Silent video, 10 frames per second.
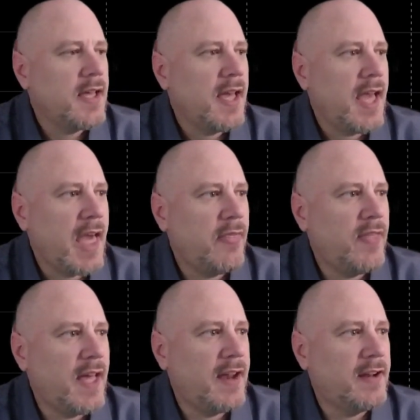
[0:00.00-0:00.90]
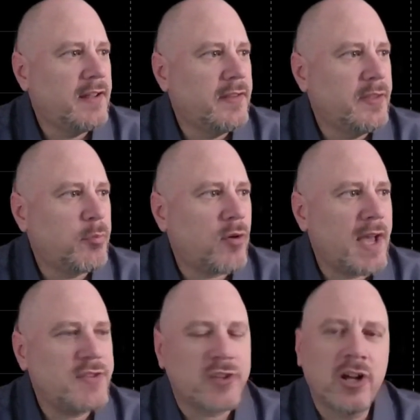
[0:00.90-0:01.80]
and then the
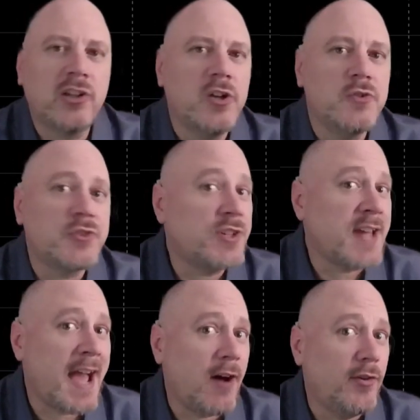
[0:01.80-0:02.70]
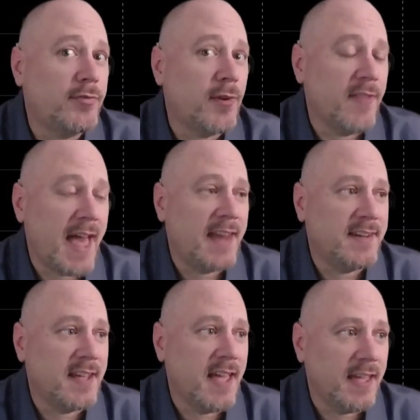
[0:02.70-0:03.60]
price closed down for that
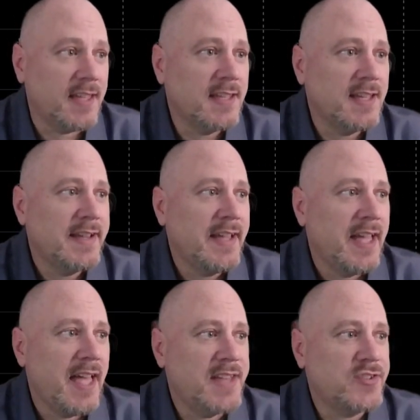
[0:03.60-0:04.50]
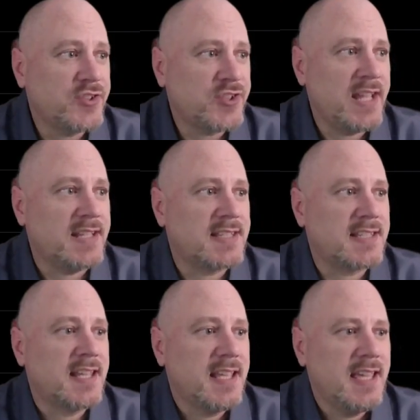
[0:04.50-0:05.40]
day. And
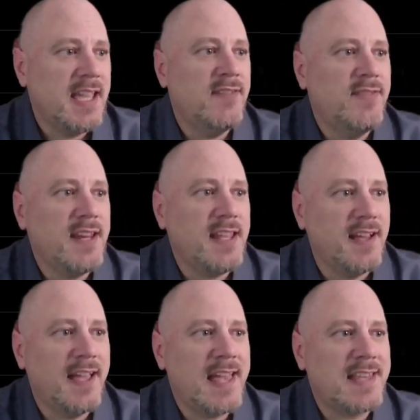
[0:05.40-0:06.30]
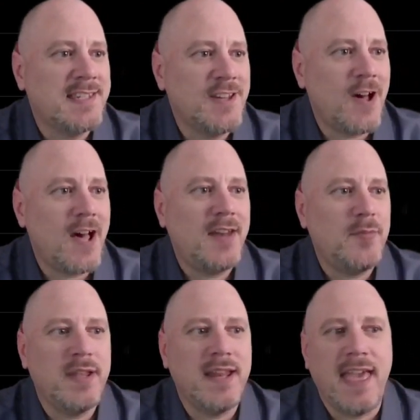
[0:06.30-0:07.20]
since, Nvidia has not
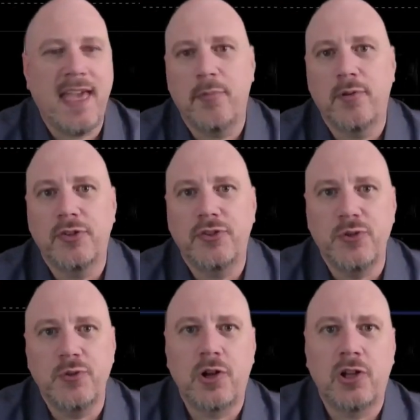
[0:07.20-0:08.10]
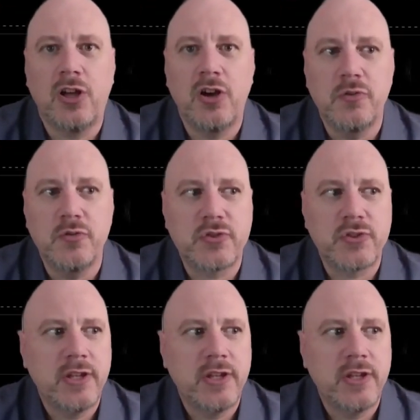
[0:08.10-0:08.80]
been able to close